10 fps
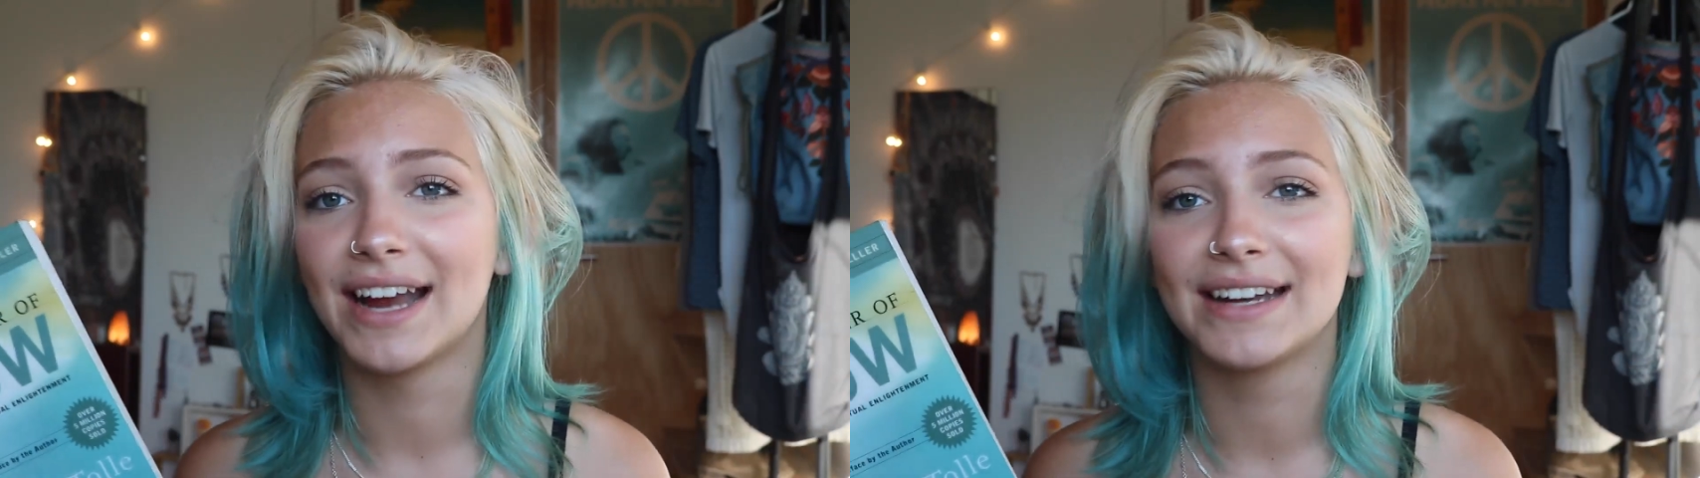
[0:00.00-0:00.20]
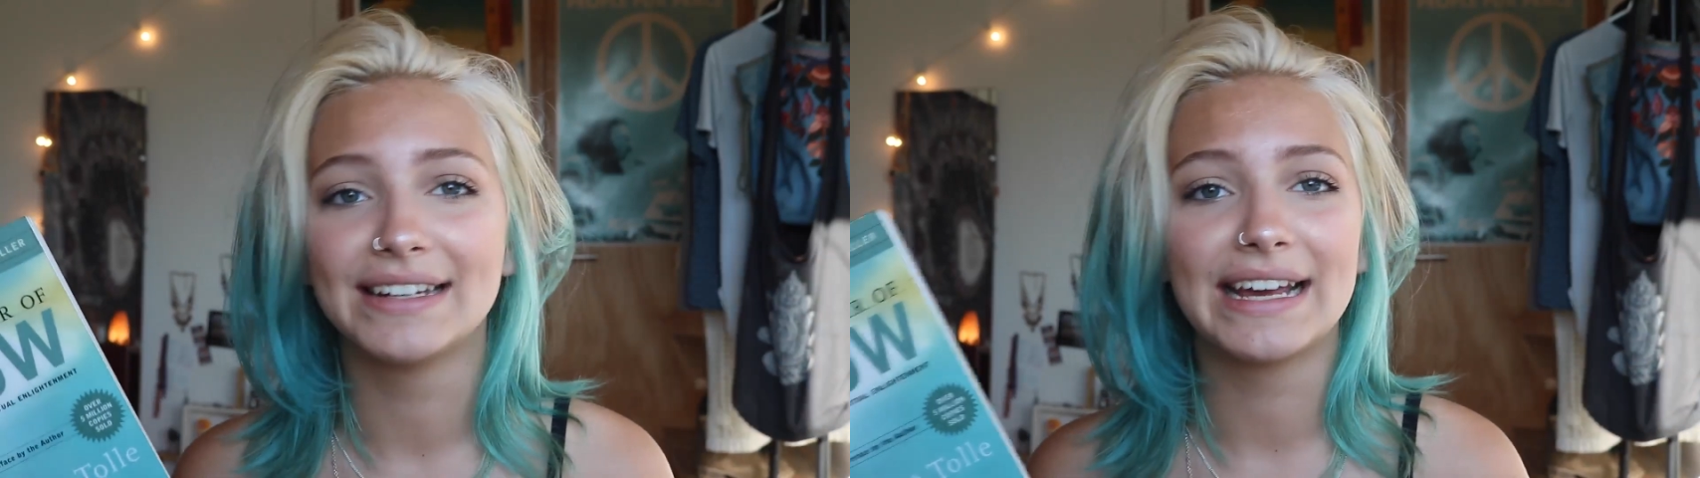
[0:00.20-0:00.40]

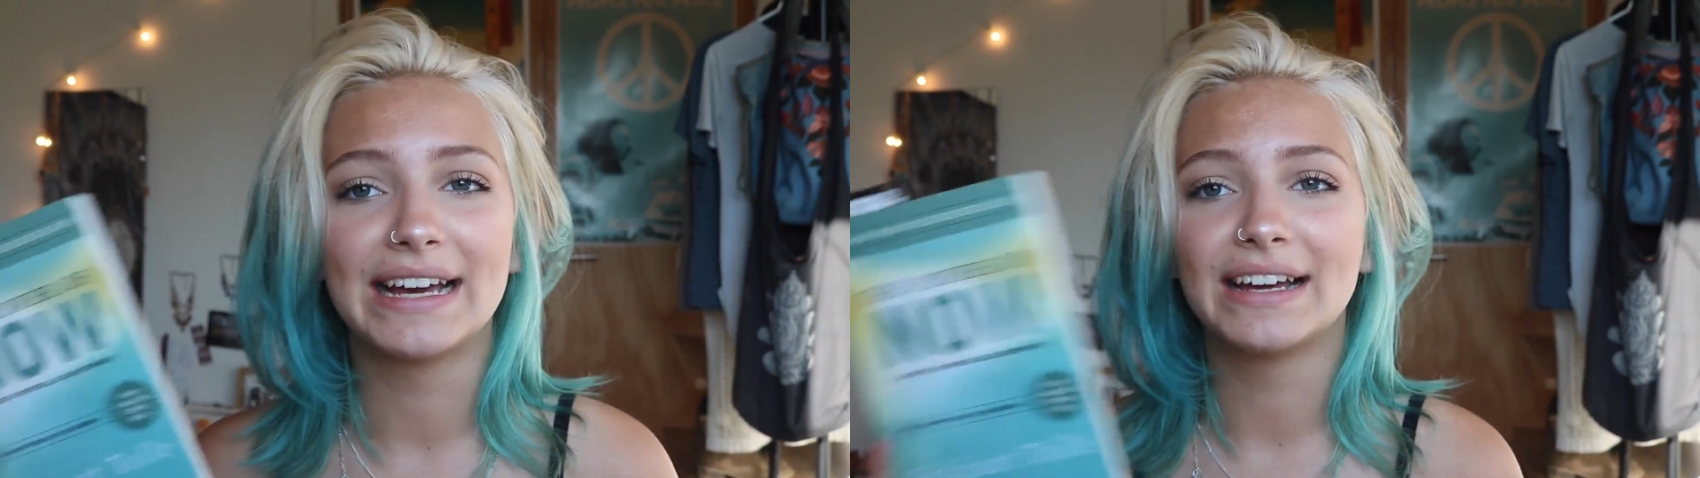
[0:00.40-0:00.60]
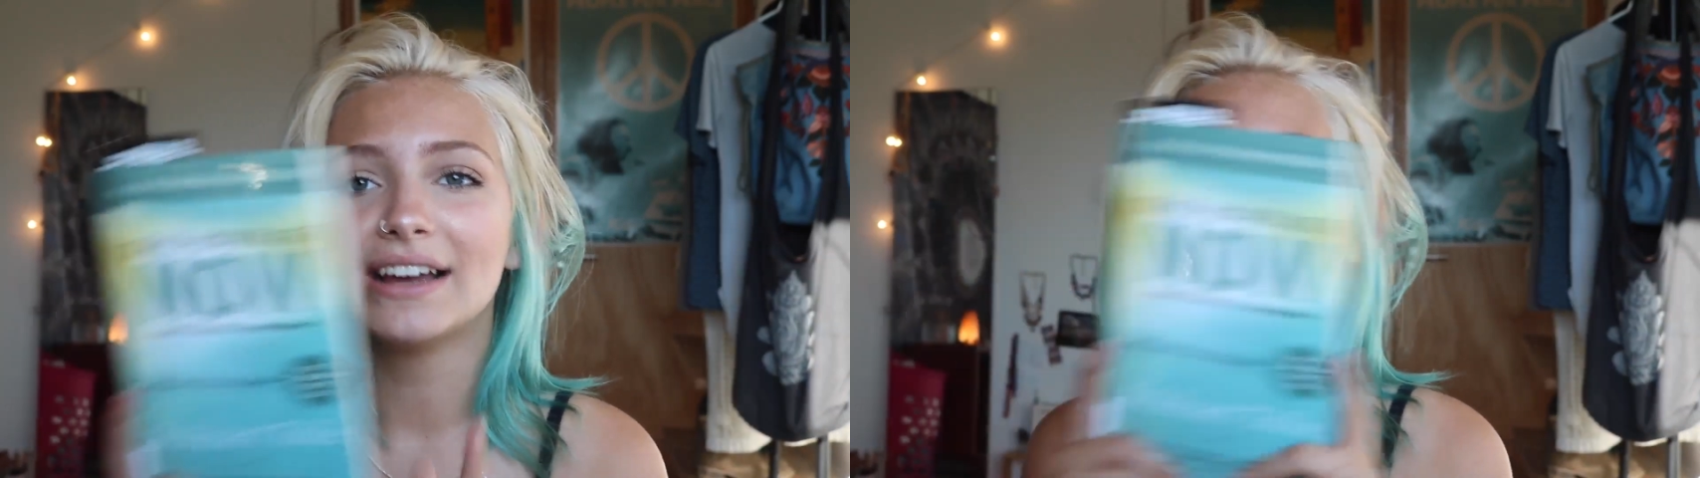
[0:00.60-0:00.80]

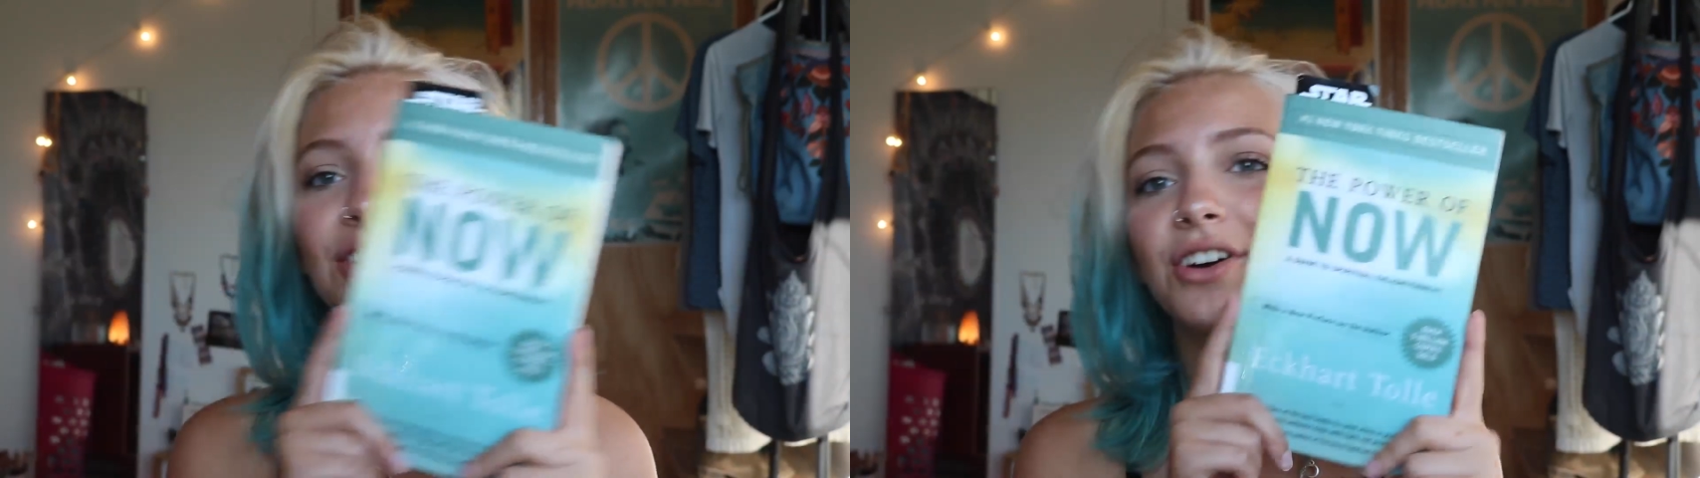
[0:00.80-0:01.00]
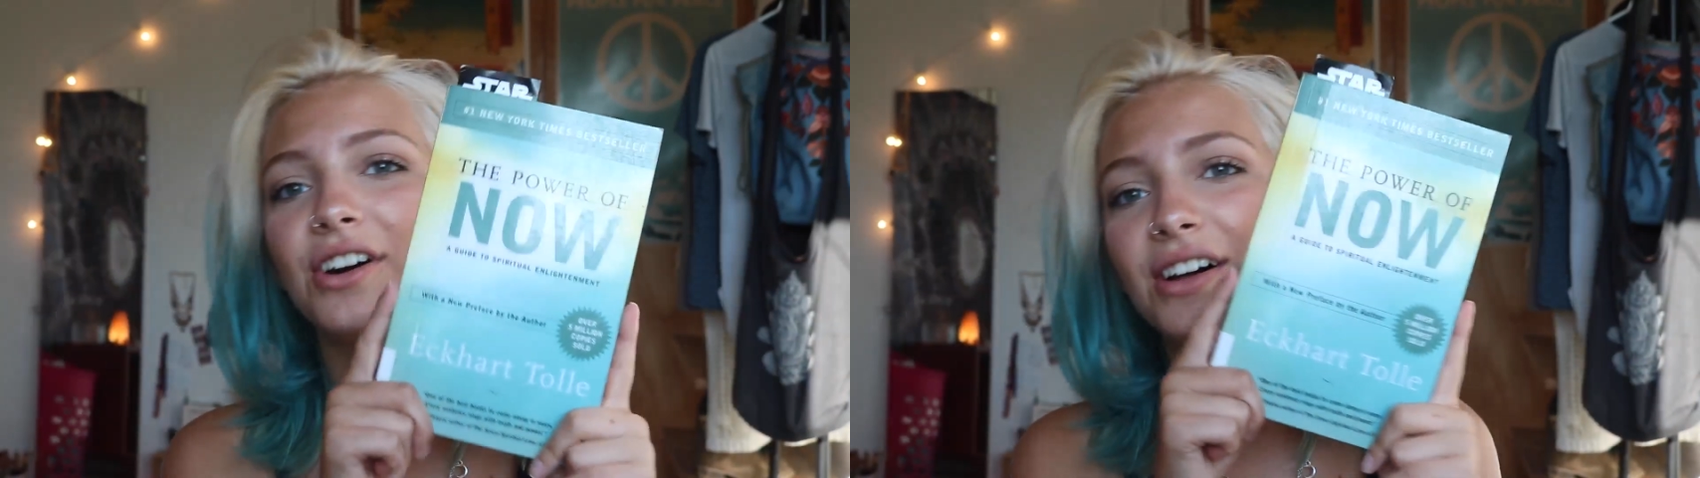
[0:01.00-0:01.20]
idea,
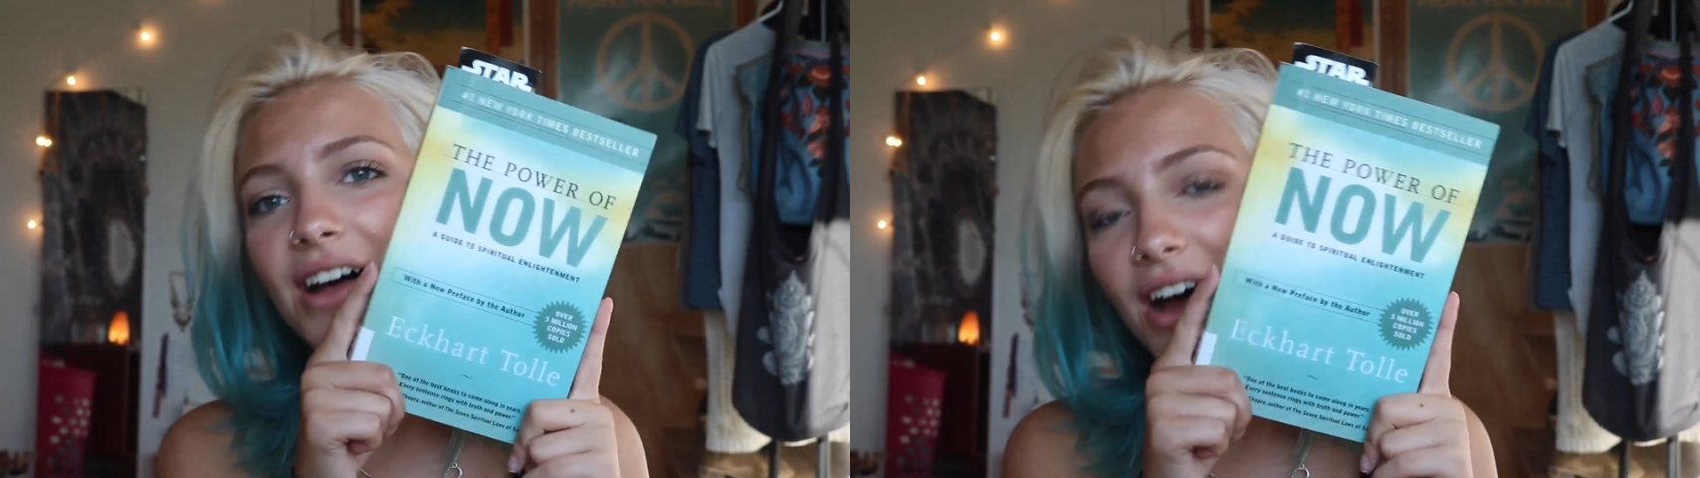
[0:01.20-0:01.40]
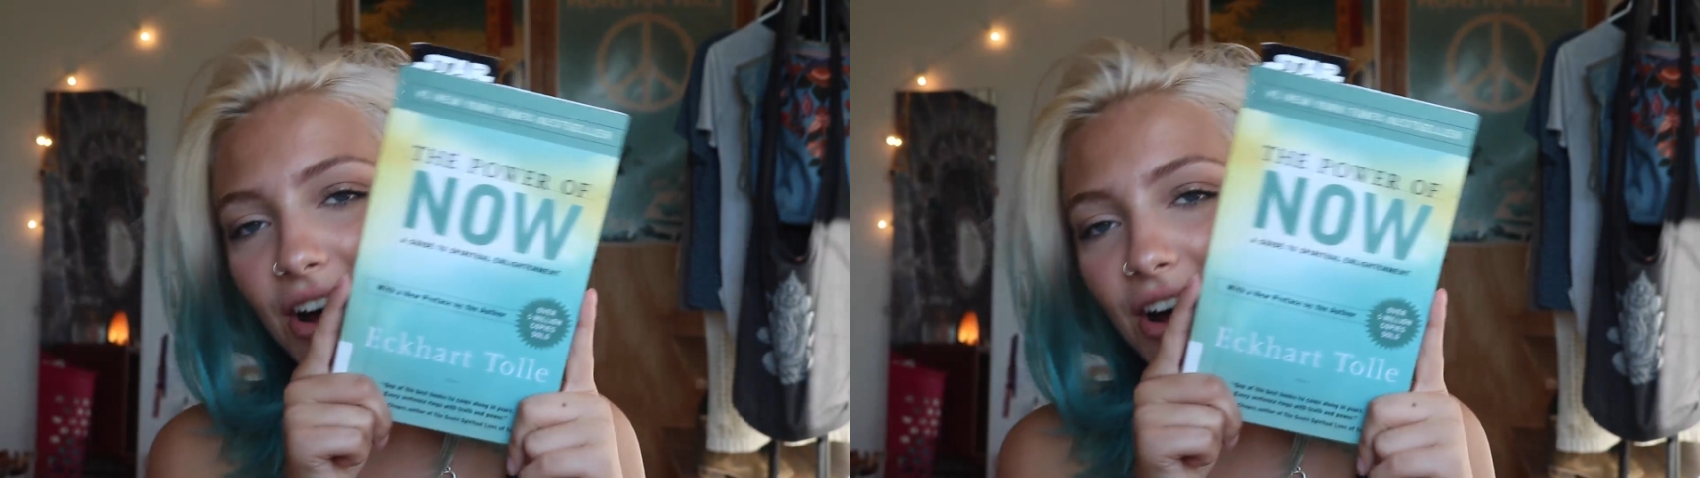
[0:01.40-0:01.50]
girl.